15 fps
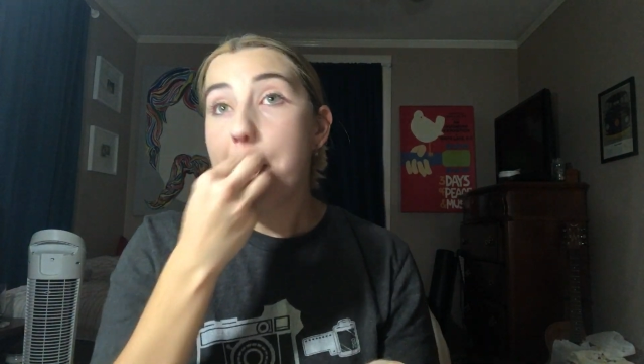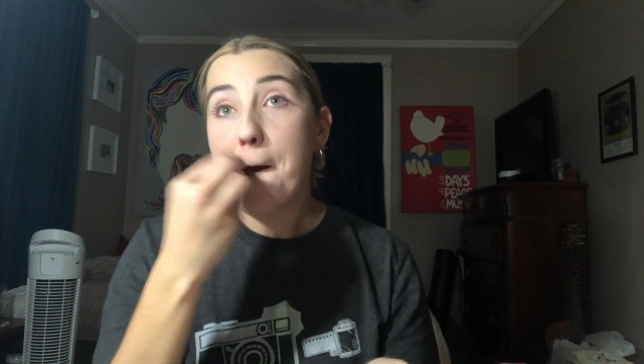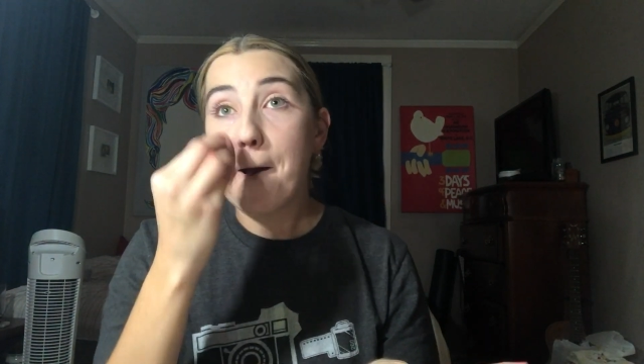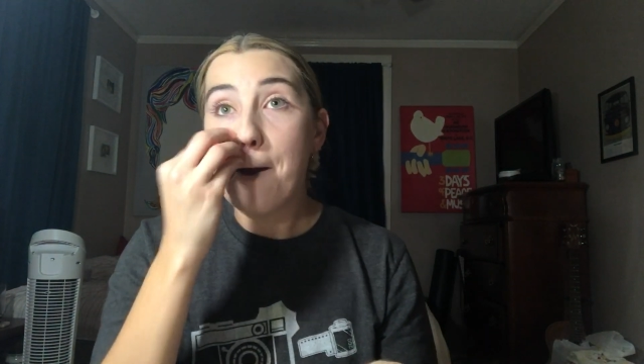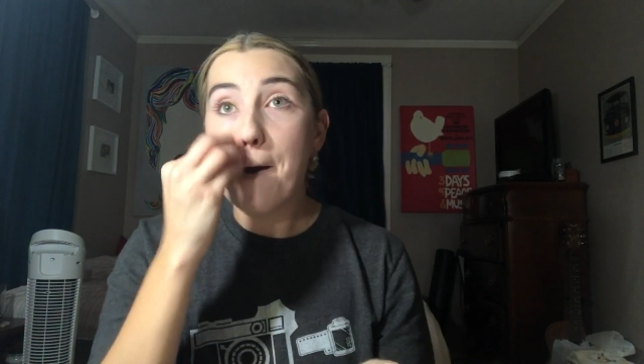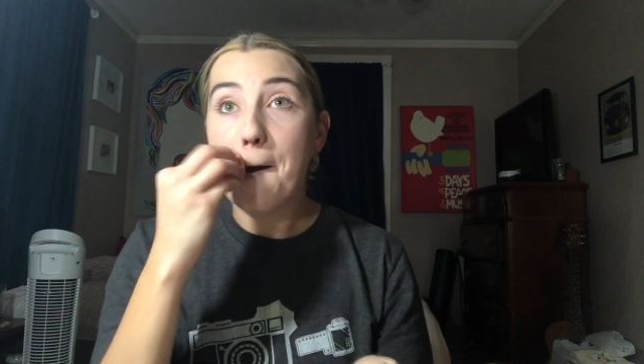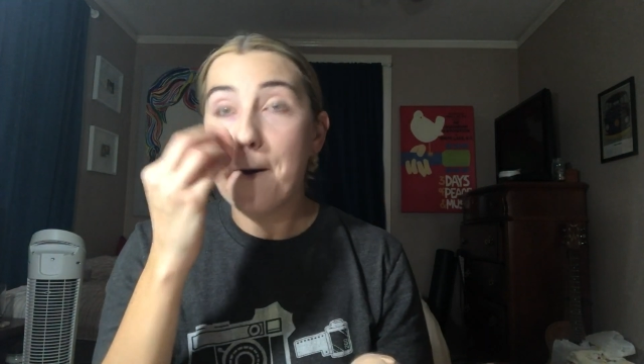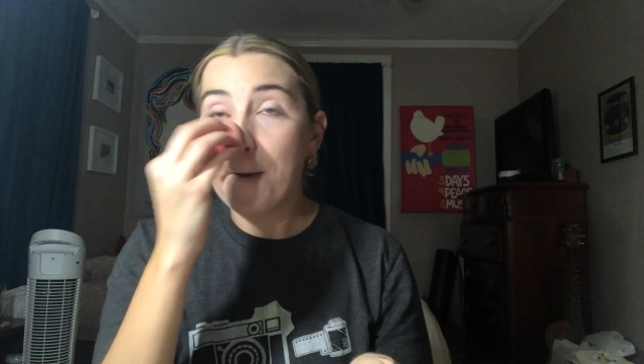
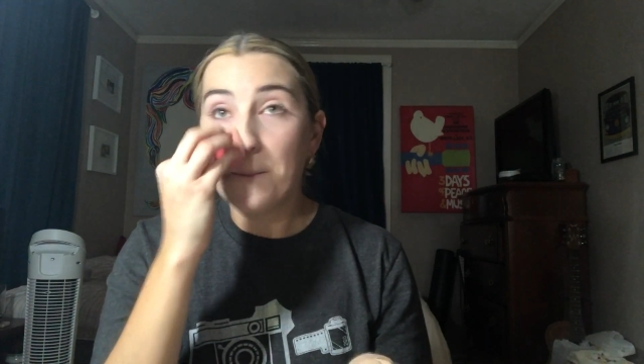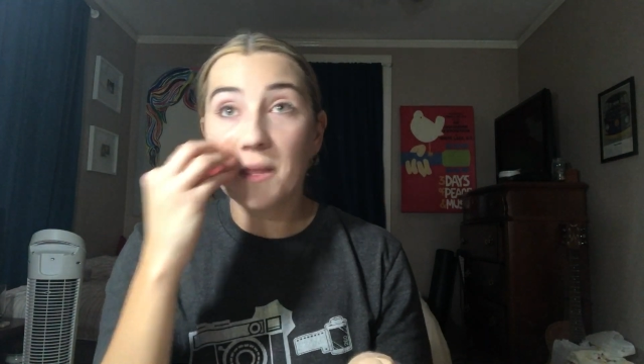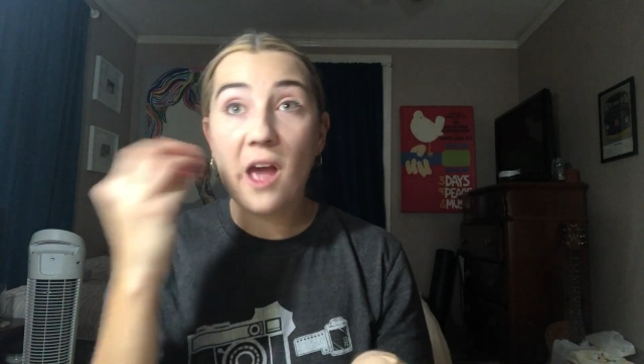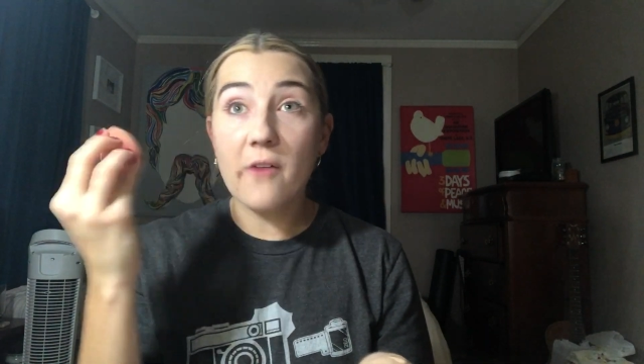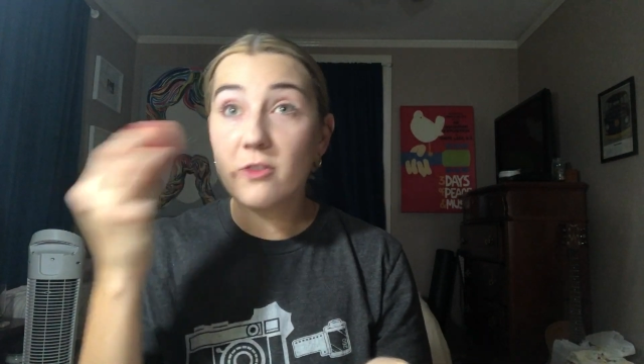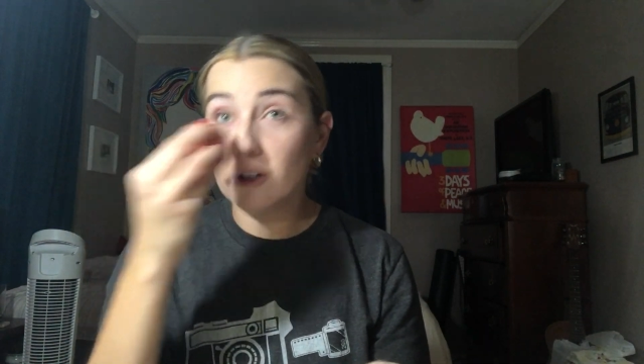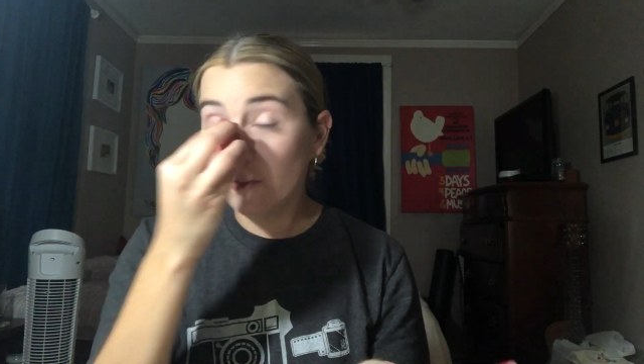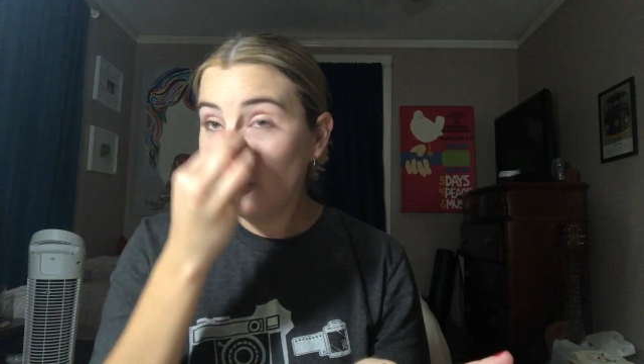
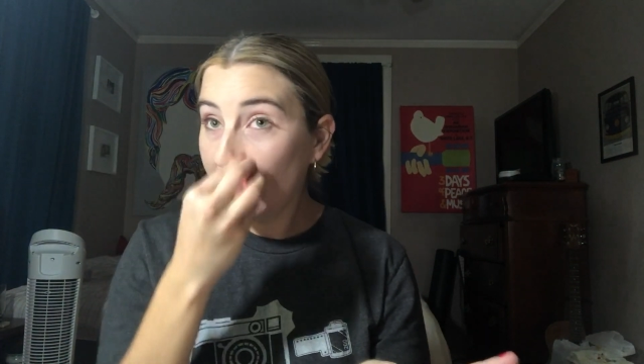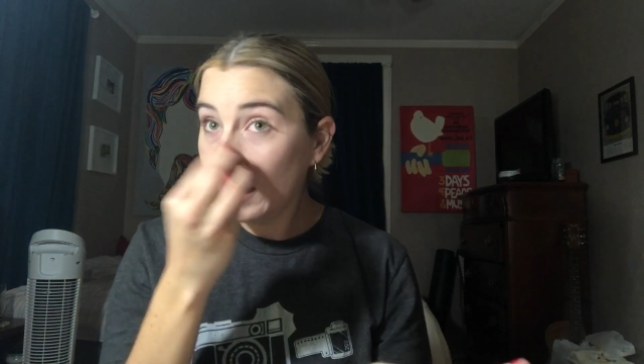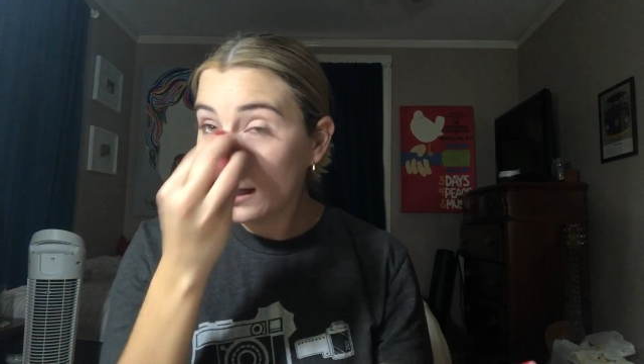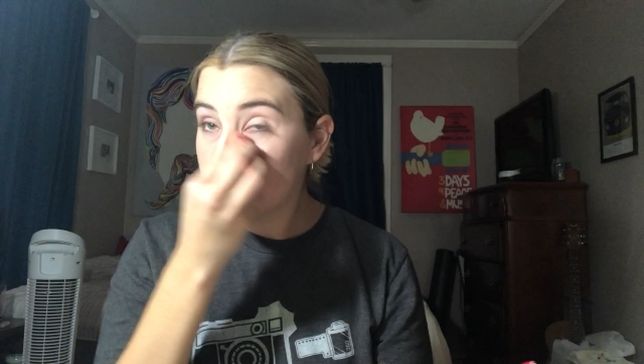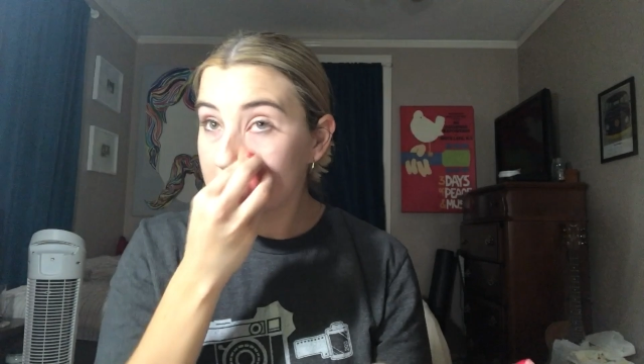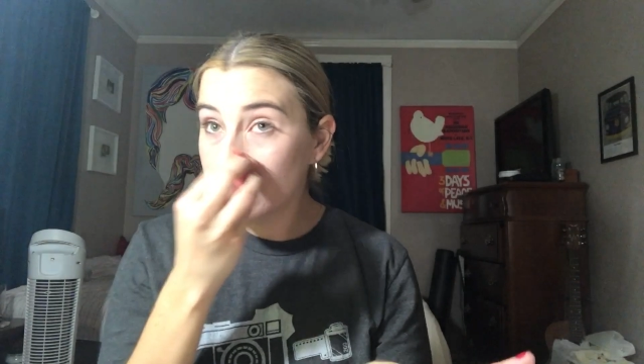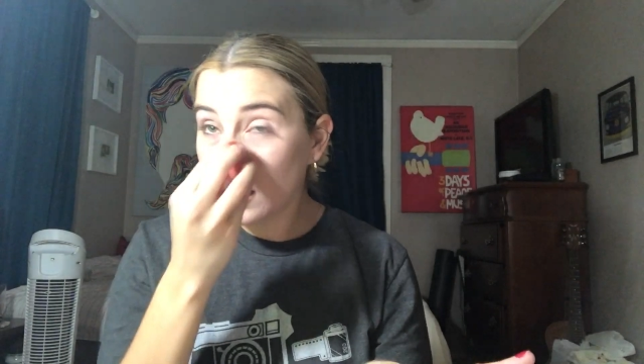Cover FX.